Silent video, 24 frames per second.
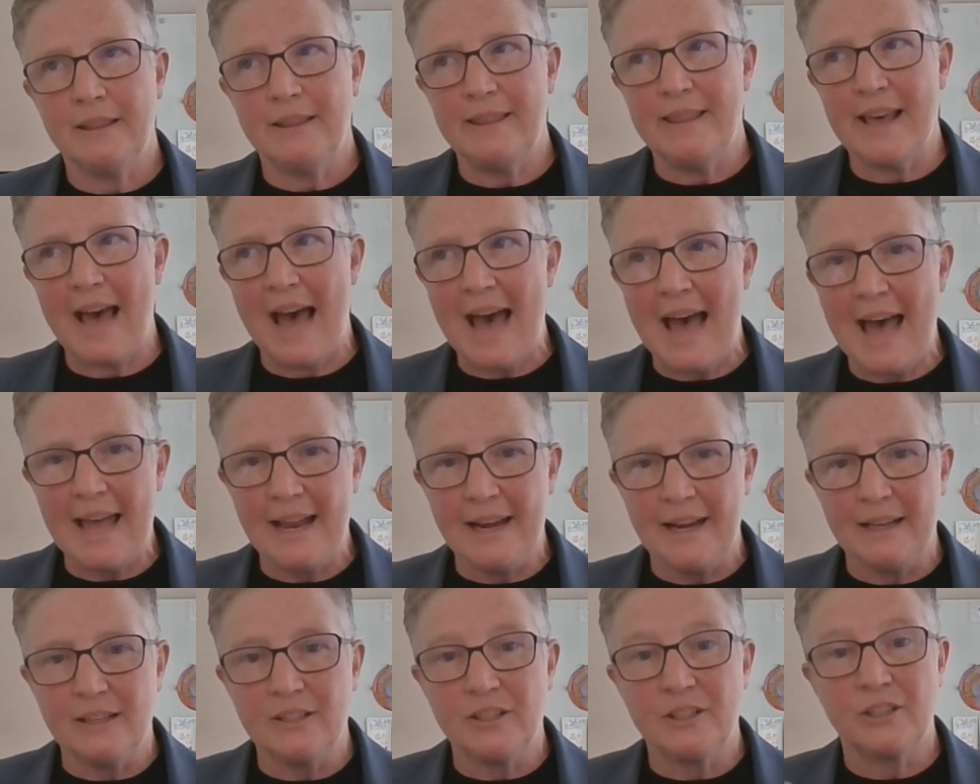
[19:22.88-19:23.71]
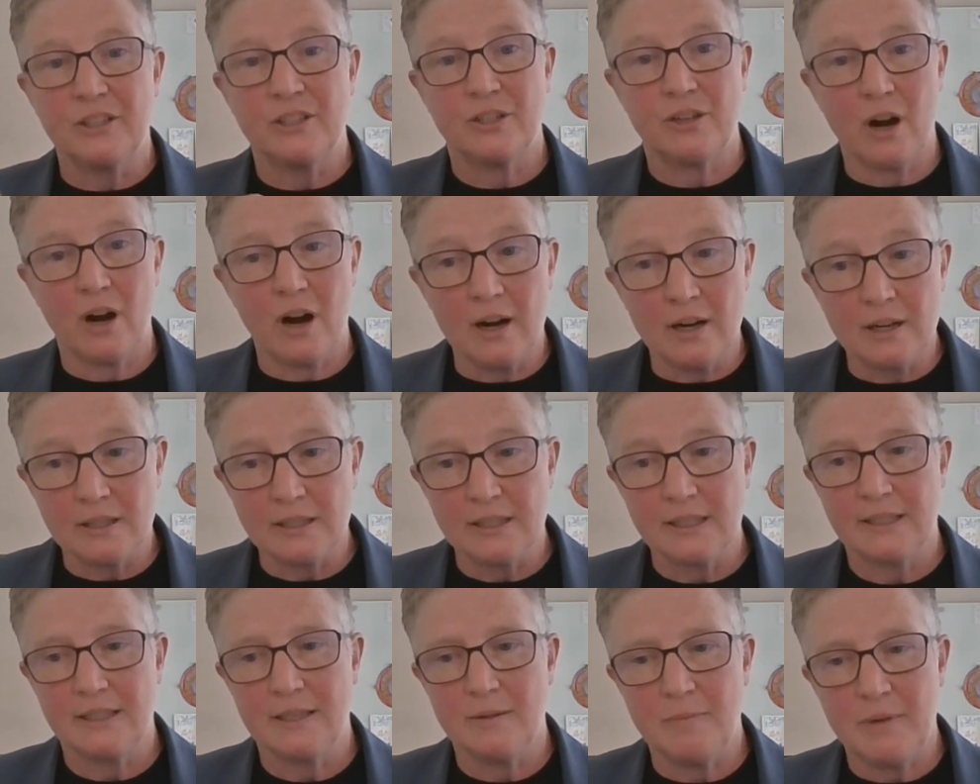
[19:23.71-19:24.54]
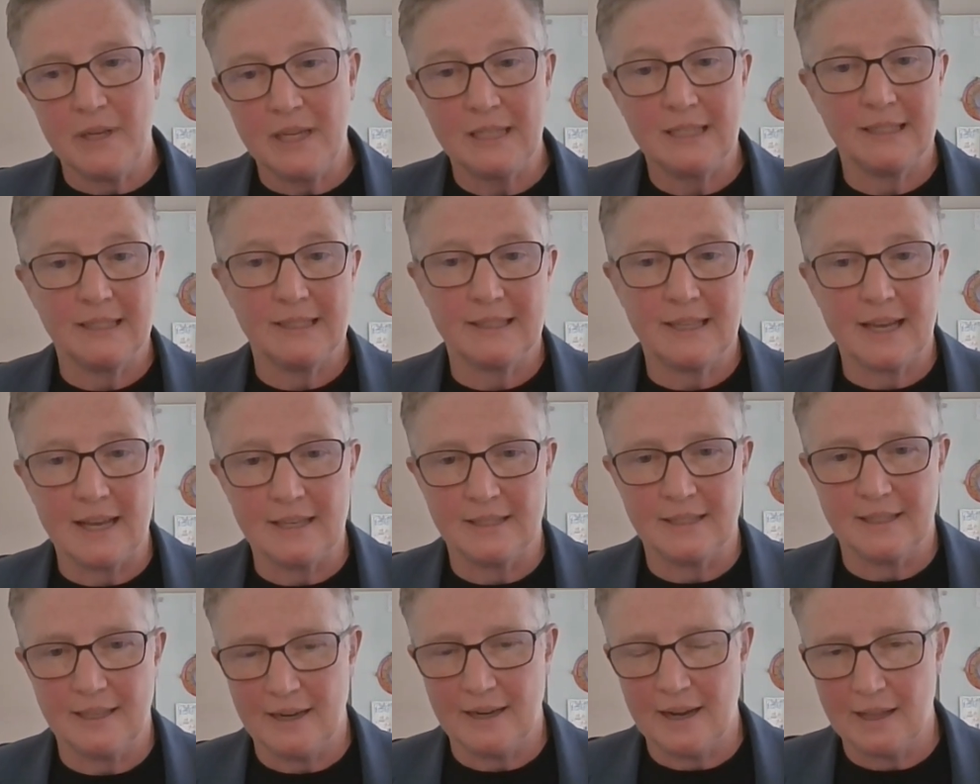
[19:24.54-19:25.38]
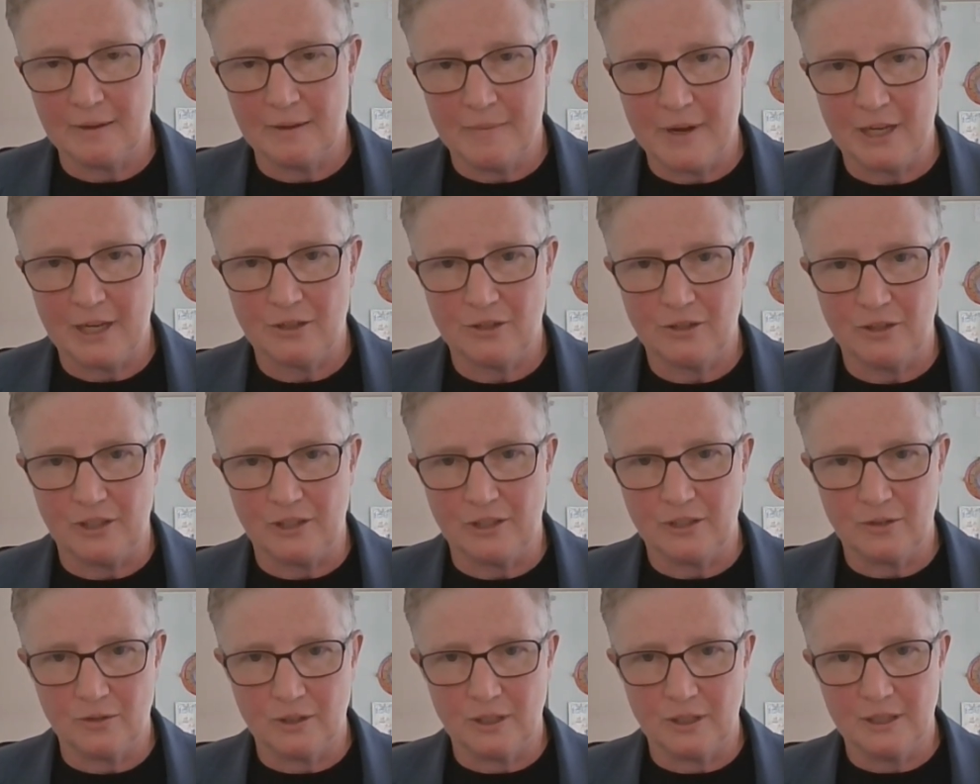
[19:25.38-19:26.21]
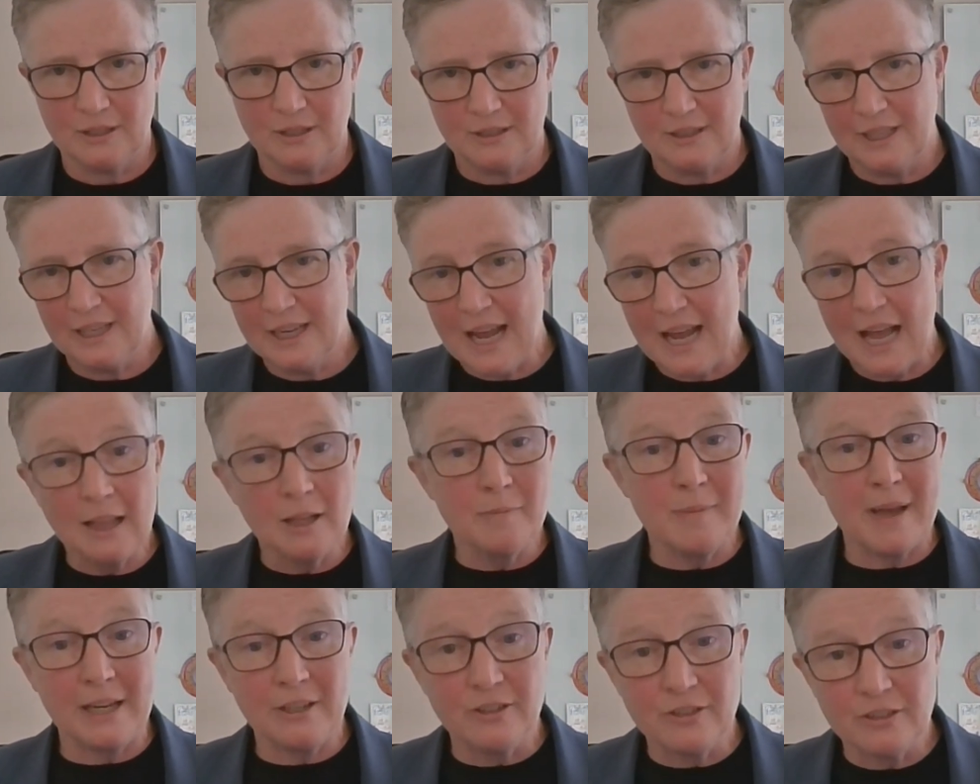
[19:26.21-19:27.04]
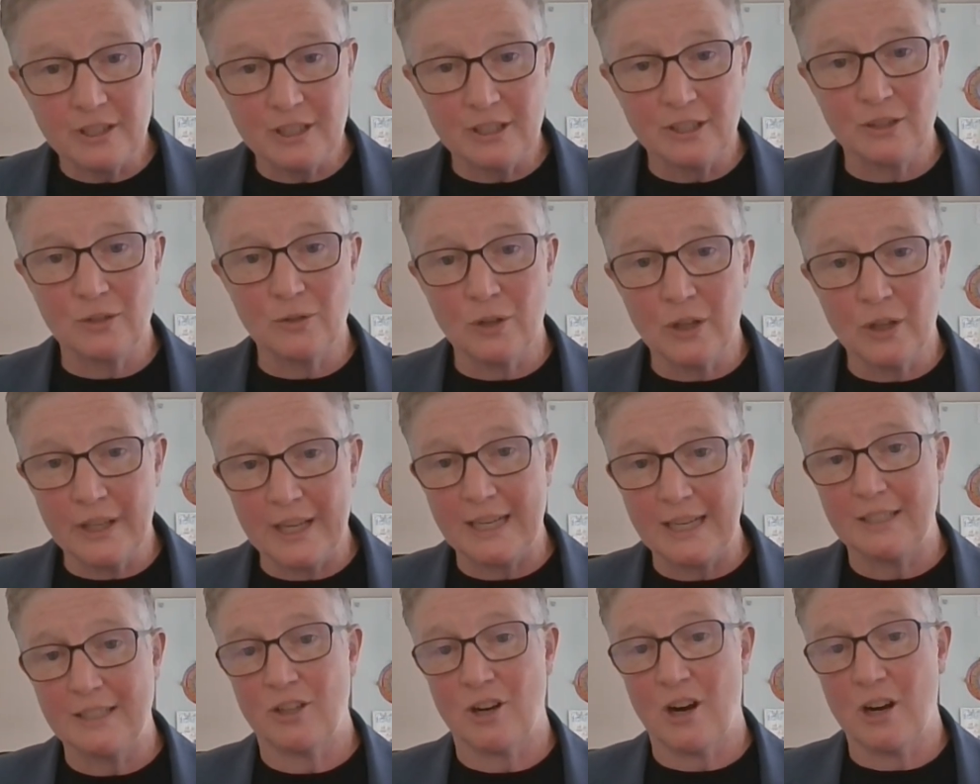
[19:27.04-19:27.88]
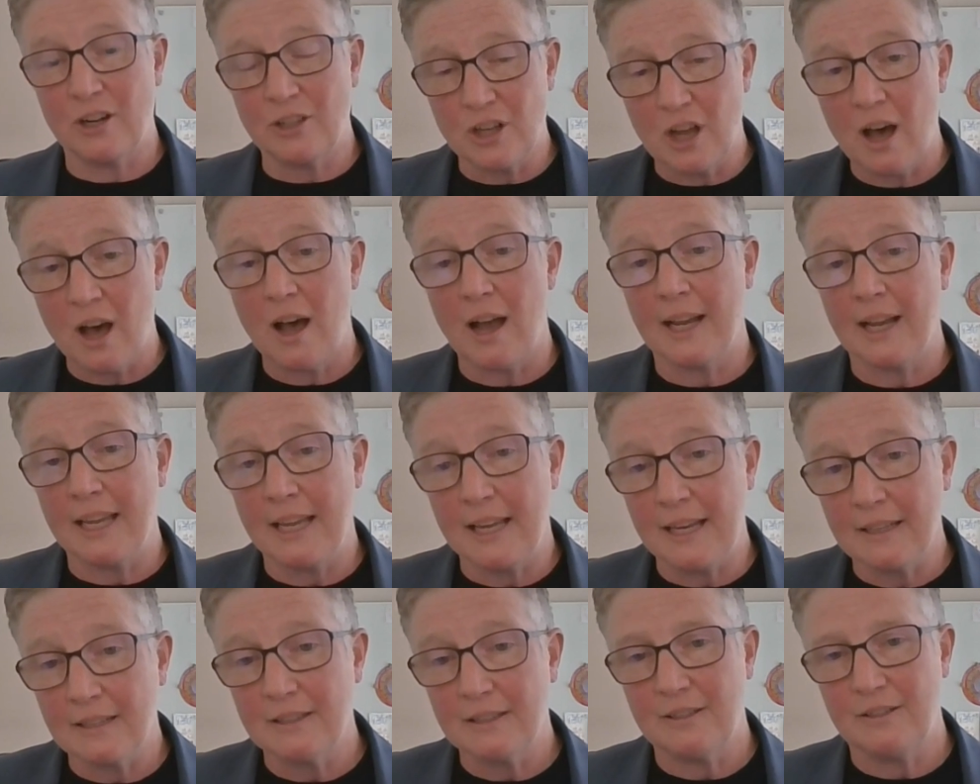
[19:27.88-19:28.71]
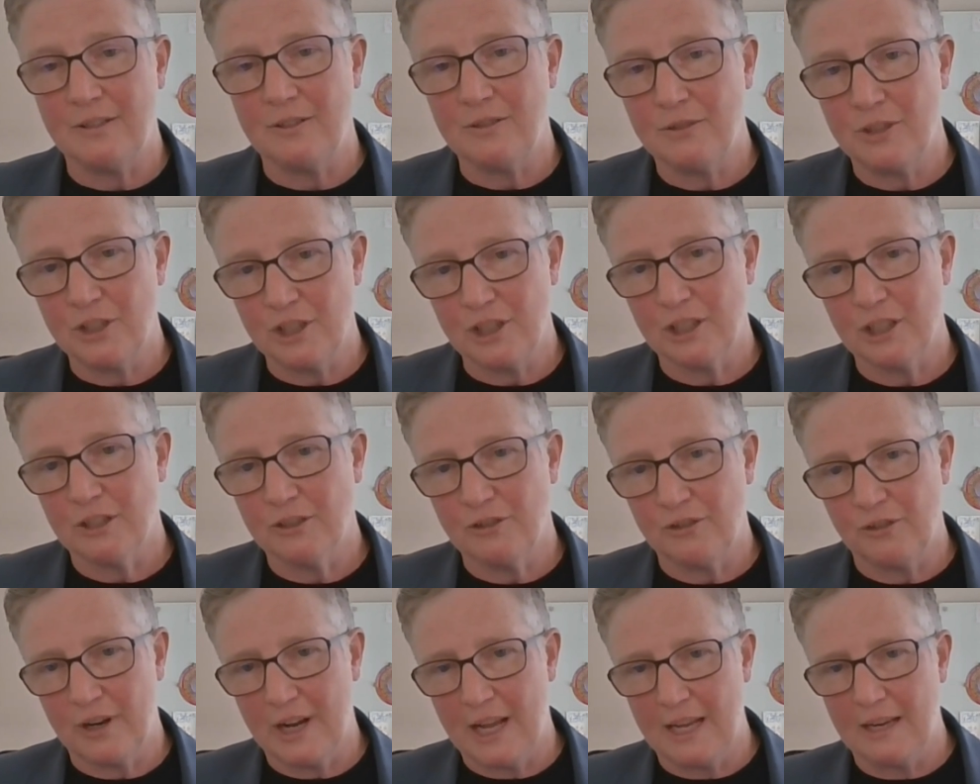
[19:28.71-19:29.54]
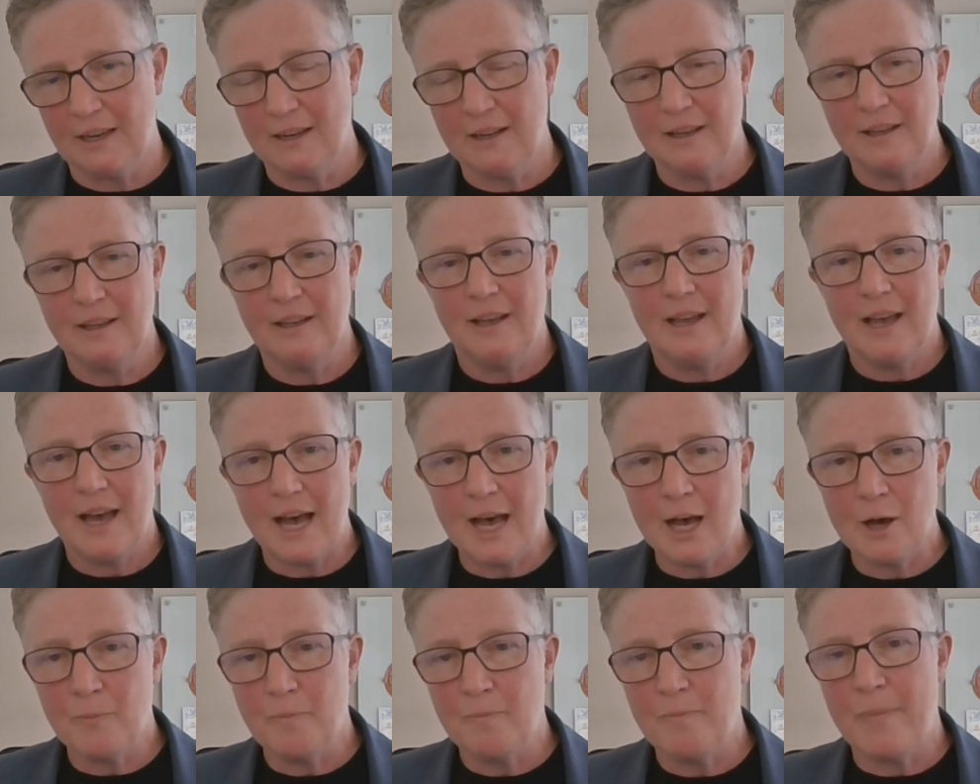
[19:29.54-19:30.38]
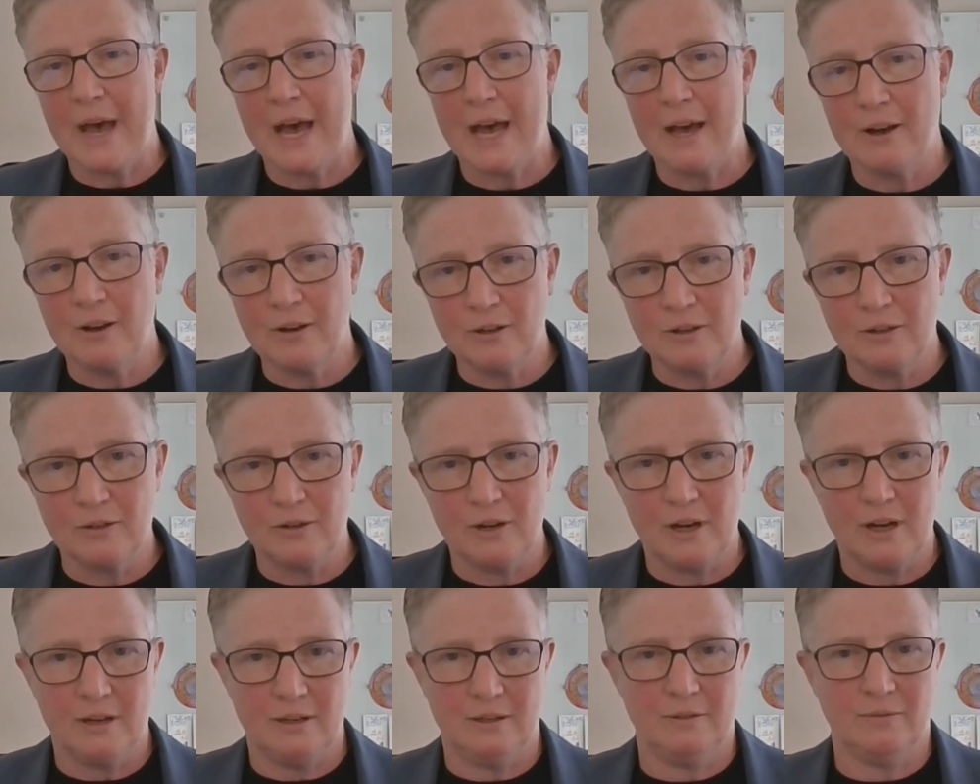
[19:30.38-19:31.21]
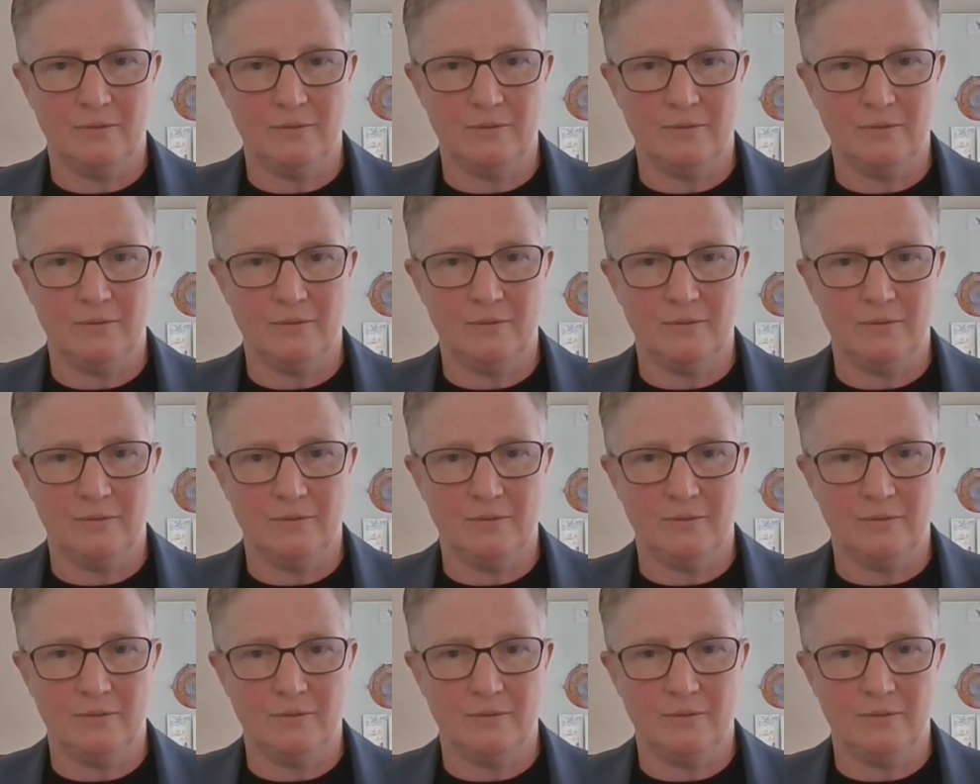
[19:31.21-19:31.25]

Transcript: that starts to be discussed in elementary school. In elementary school, they start talking to children about